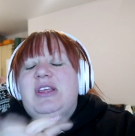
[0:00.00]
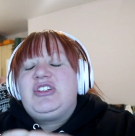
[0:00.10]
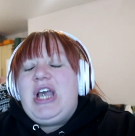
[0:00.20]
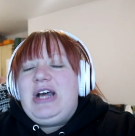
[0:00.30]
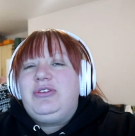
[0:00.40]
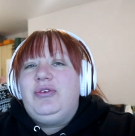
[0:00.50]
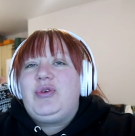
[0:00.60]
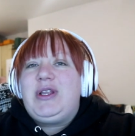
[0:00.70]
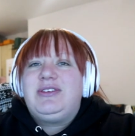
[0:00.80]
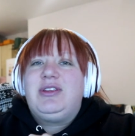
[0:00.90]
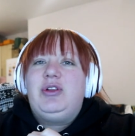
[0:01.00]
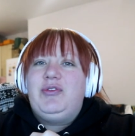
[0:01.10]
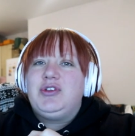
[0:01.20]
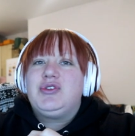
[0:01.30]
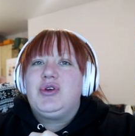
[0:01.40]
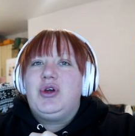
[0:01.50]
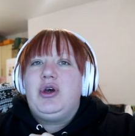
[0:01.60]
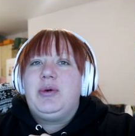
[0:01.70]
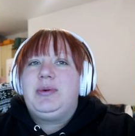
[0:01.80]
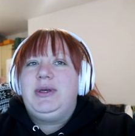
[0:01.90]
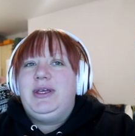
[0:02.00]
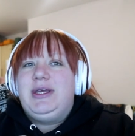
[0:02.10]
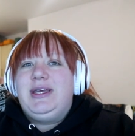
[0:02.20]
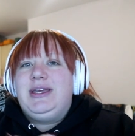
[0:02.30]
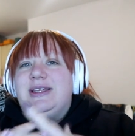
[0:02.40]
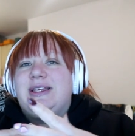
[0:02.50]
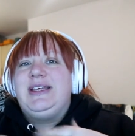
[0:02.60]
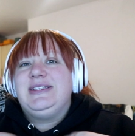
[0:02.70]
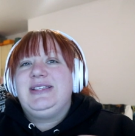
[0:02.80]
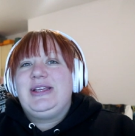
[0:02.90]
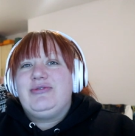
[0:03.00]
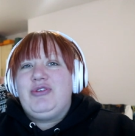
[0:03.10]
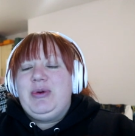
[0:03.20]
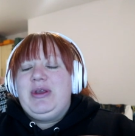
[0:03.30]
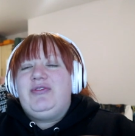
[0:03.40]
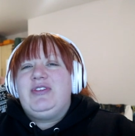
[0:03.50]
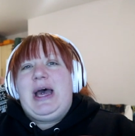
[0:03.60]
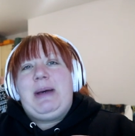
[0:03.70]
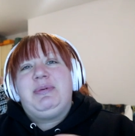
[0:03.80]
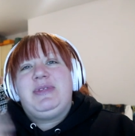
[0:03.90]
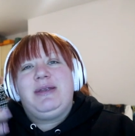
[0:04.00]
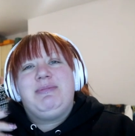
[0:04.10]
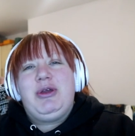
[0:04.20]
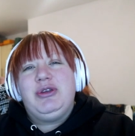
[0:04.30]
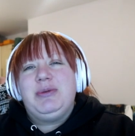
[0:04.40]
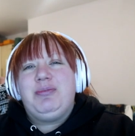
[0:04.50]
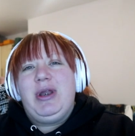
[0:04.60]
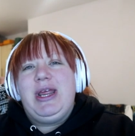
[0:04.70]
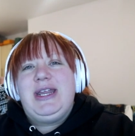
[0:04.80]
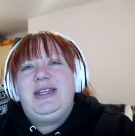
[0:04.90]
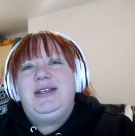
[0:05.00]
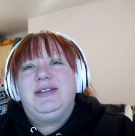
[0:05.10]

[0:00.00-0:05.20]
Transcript: childhood friends to lovers trope is, is rooting for that. But then my other brain,